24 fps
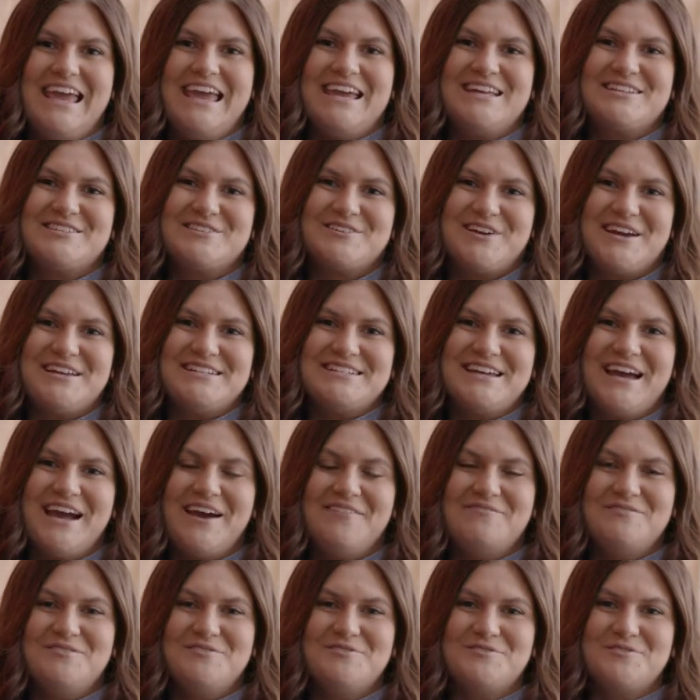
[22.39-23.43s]
It's great to
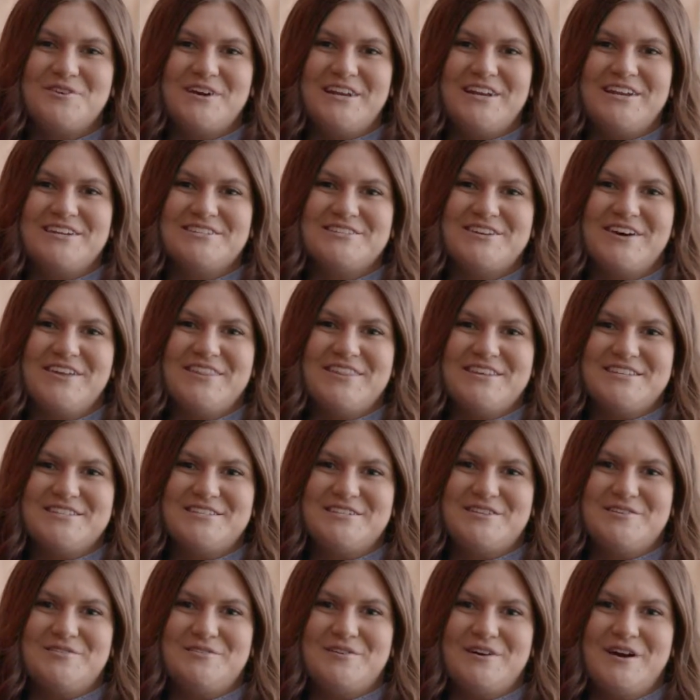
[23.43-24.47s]
have you join us on this
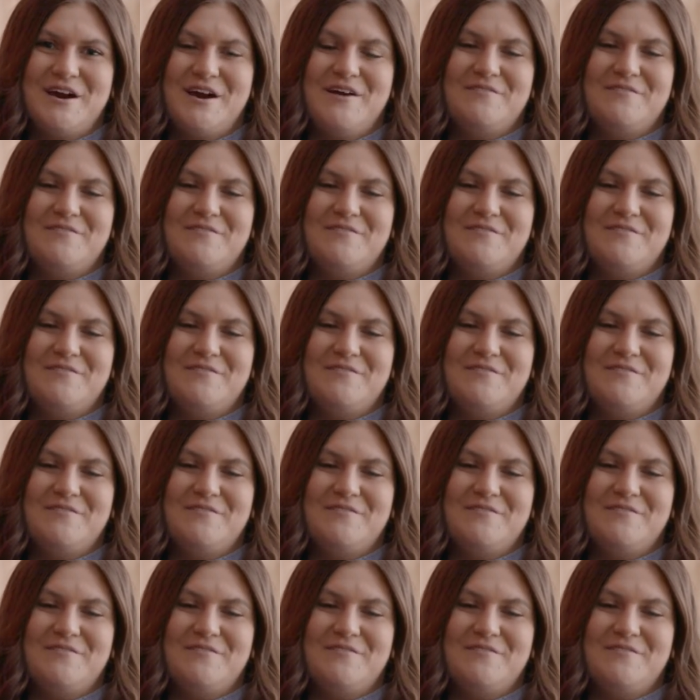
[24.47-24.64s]
tour